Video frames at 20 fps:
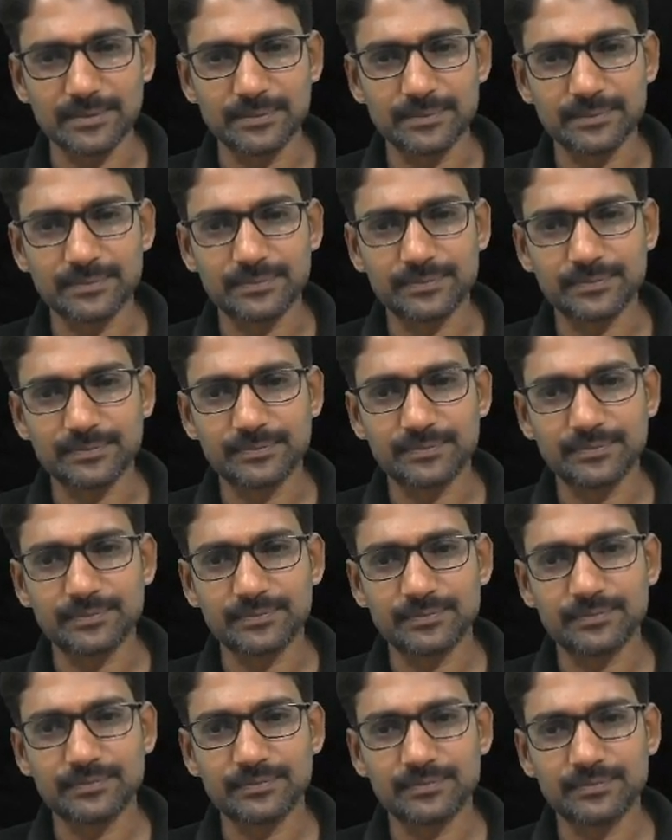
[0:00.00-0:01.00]

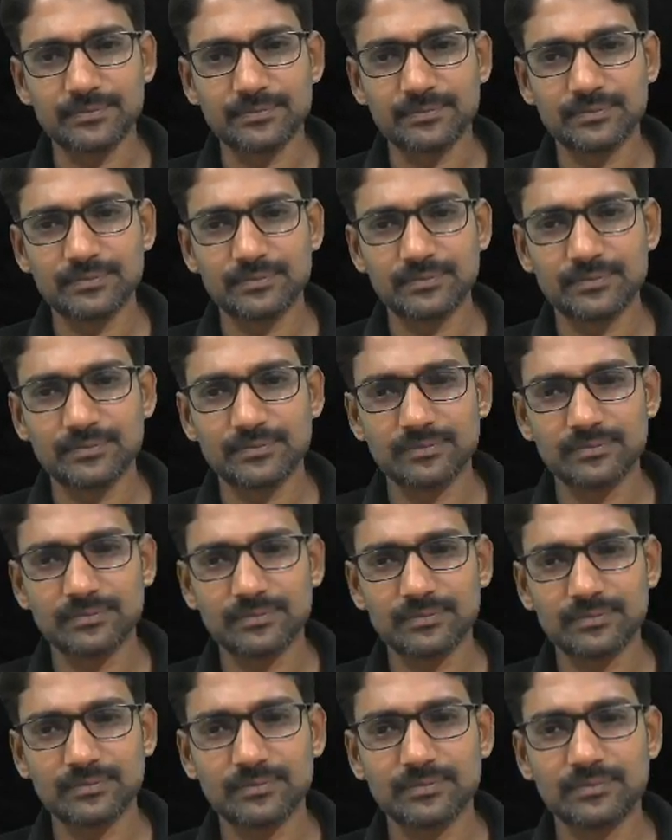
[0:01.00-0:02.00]

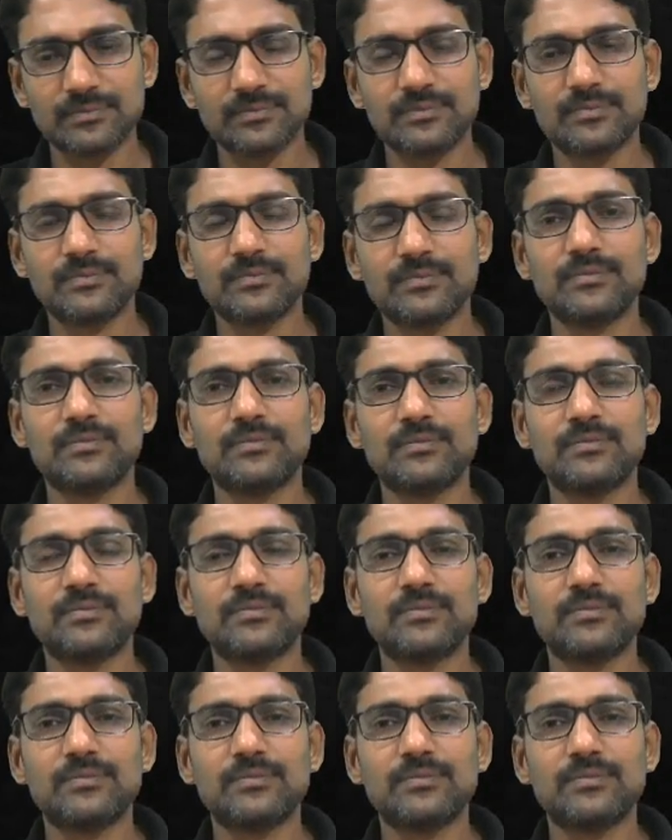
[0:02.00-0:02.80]
No one is speaking in this clip.